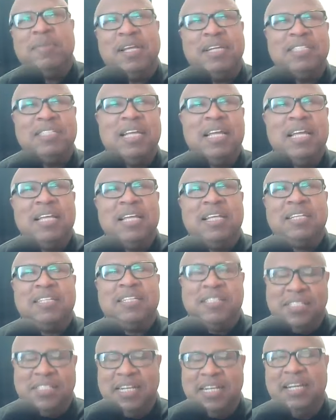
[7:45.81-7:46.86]
blessed
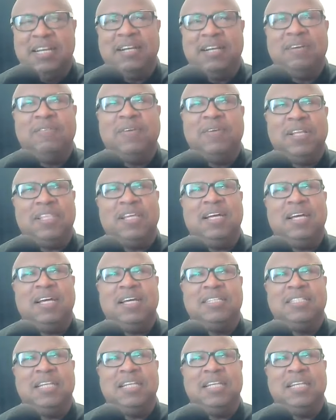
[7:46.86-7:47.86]
to share it with us.